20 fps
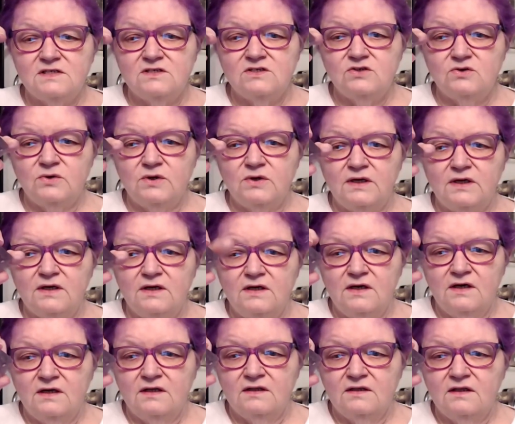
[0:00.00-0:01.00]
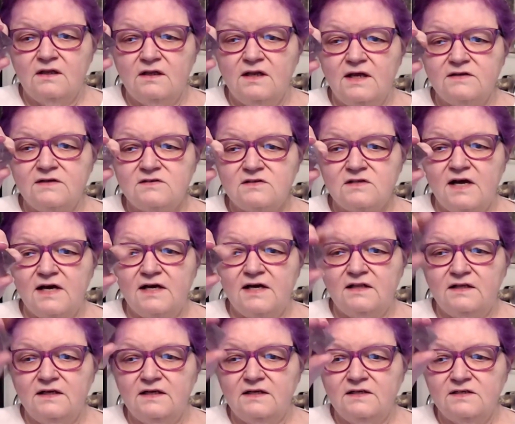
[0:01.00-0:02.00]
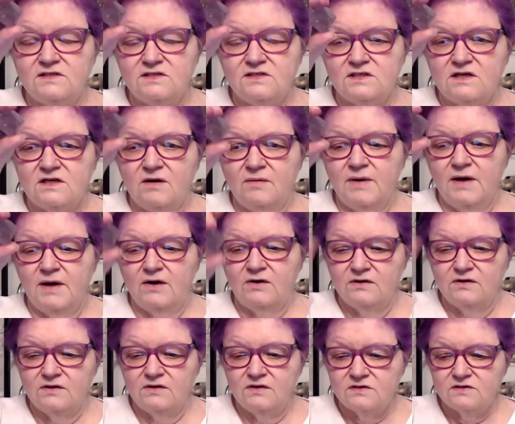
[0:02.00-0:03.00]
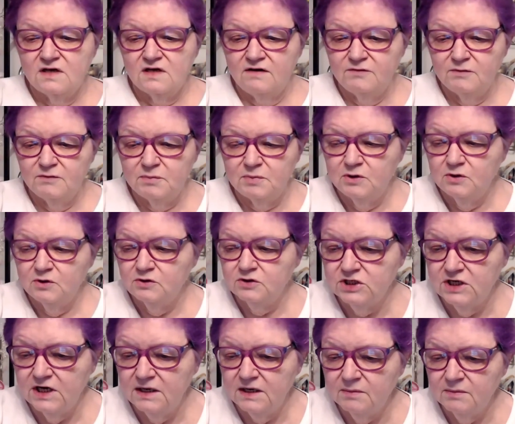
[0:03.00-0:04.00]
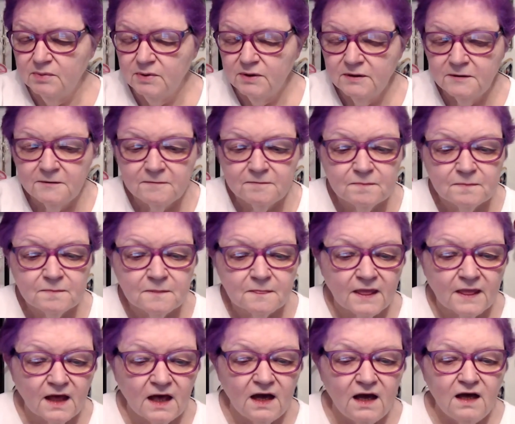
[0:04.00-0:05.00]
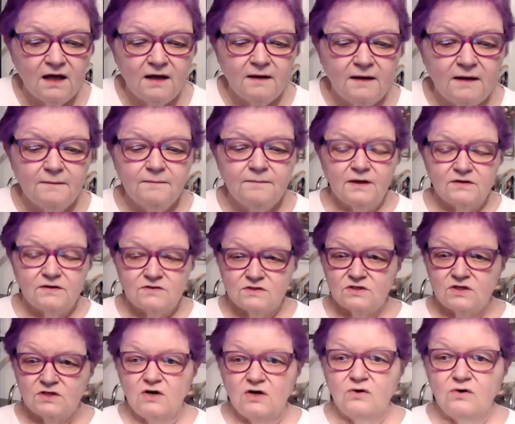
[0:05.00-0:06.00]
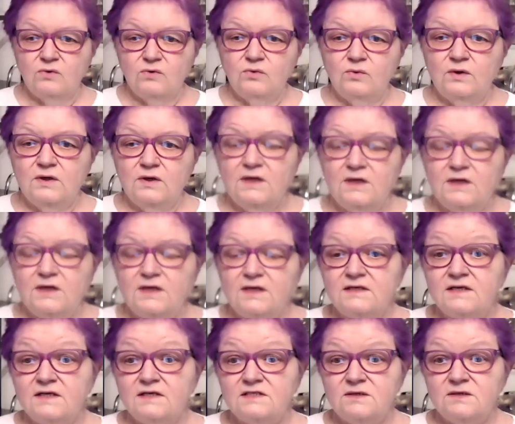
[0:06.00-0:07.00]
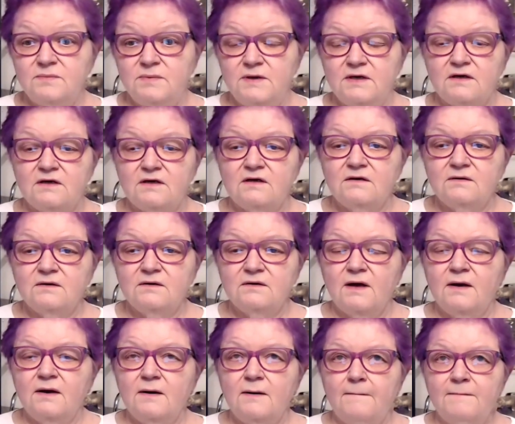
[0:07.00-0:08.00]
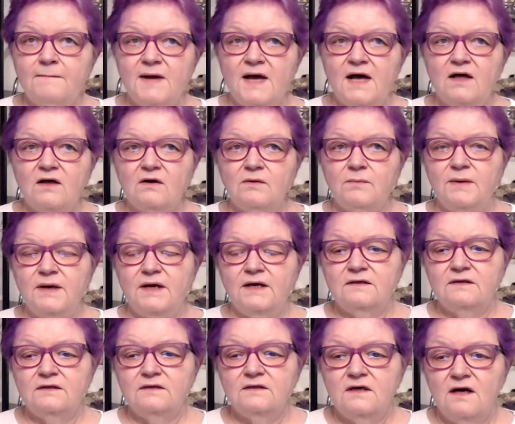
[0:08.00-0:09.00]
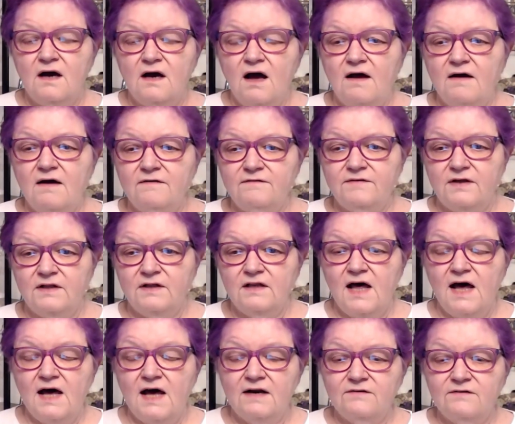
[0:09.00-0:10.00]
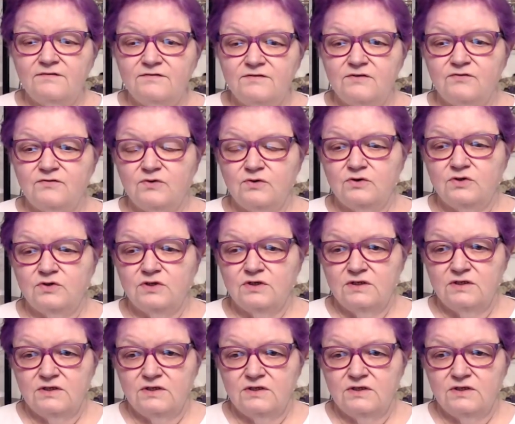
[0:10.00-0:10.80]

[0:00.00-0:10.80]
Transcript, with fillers: into it, the less likely it is to come out in this kind of a pure shape. Um, a stone tends to be a, an amalgamate of a lot of different